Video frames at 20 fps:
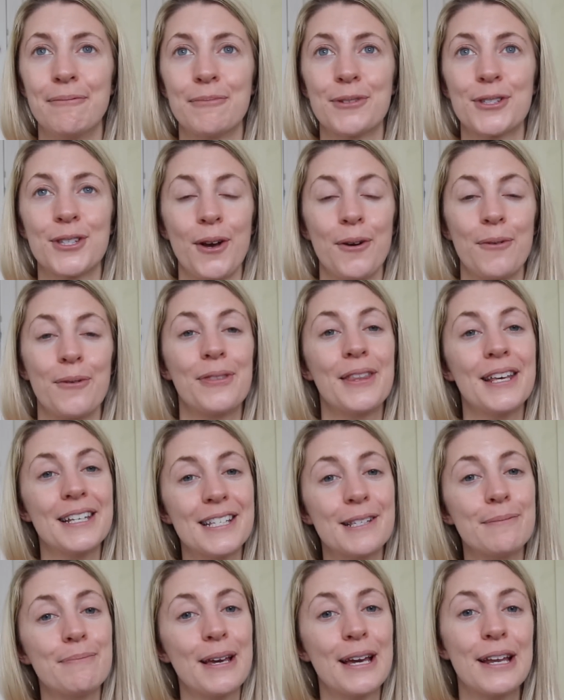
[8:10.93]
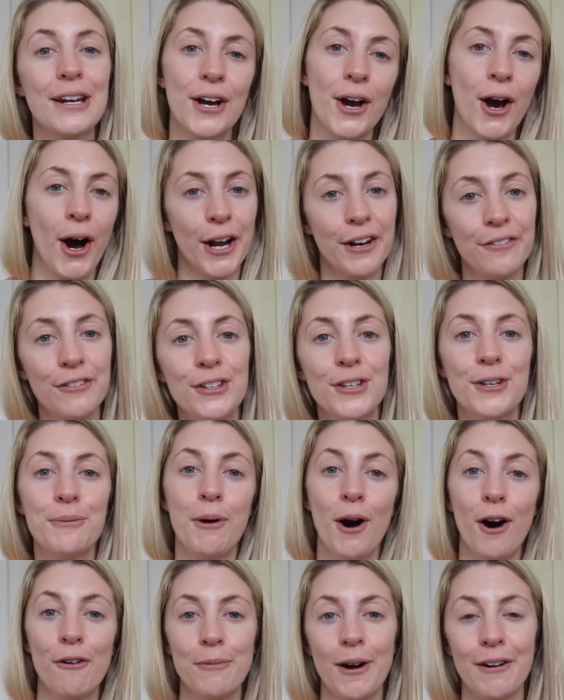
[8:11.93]
So this has been kind of a new
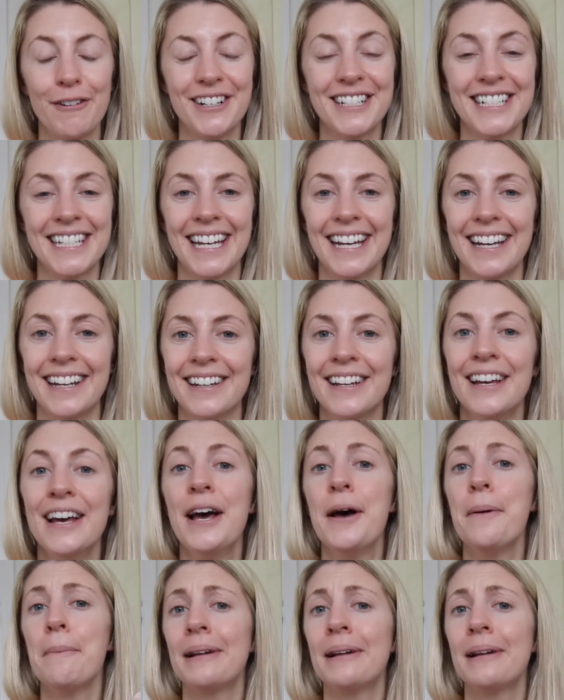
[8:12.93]
part of my routine.